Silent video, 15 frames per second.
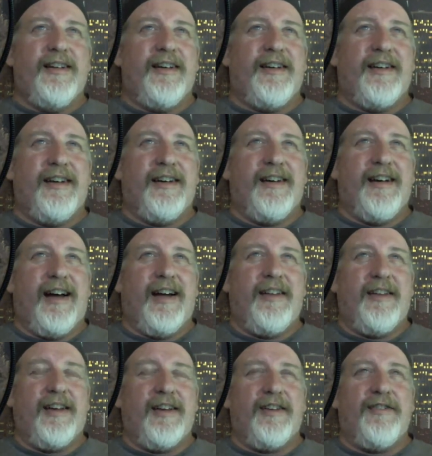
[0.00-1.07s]
I
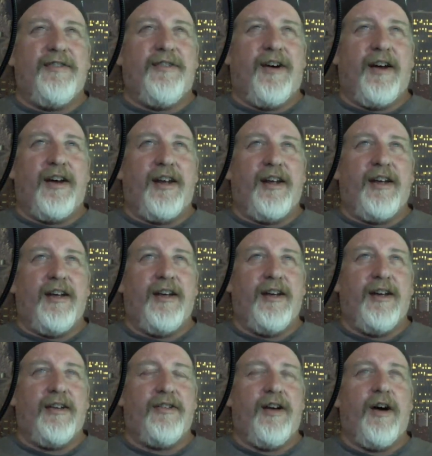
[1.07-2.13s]
think it's funny,
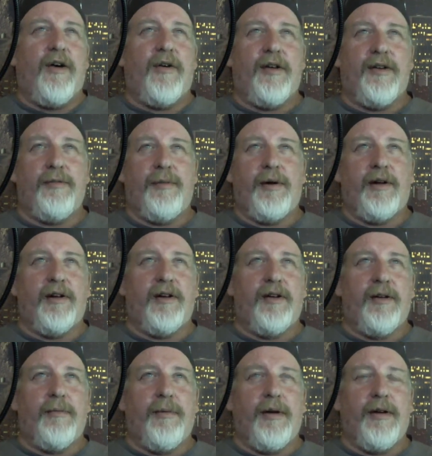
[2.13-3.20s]
and it's always been a
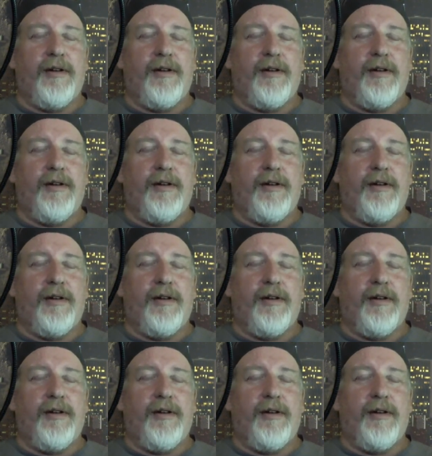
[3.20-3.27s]
little bit